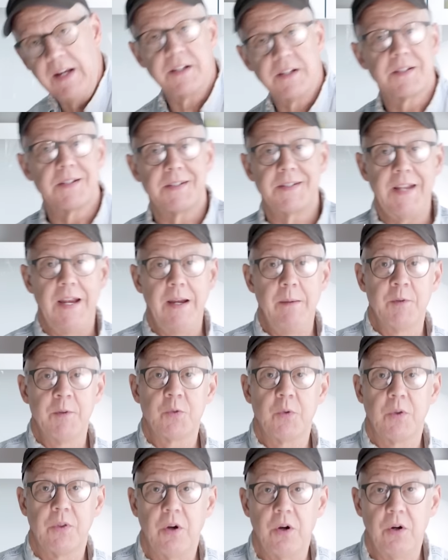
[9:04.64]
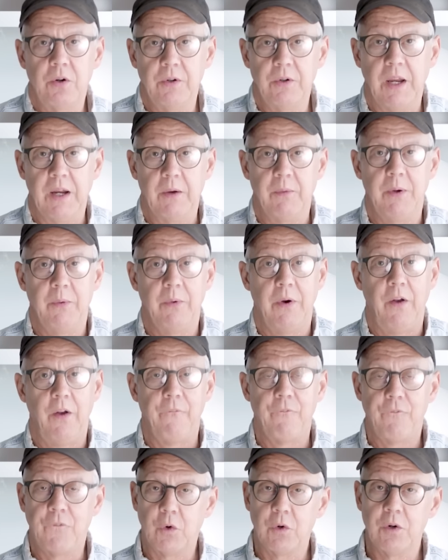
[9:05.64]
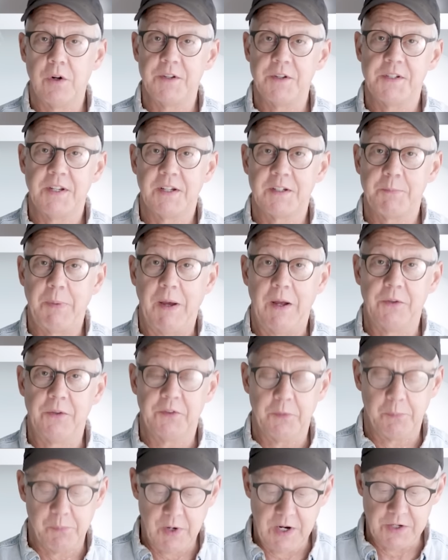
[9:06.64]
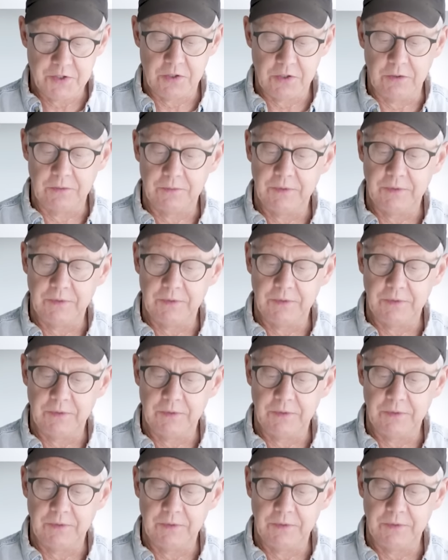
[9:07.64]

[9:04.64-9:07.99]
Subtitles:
it's the same as with honing. We want 4 to 6 pounds of pressure.